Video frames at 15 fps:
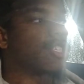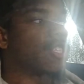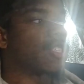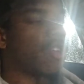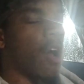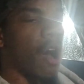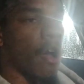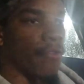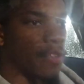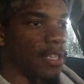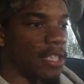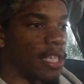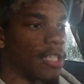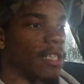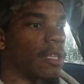again, it's
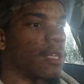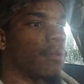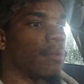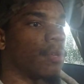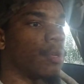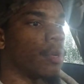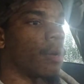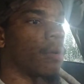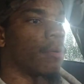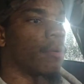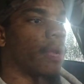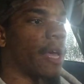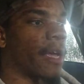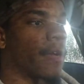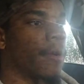just the
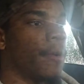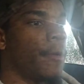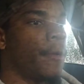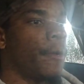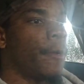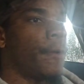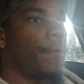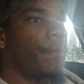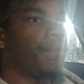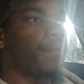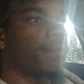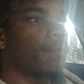authenticity, you know? Like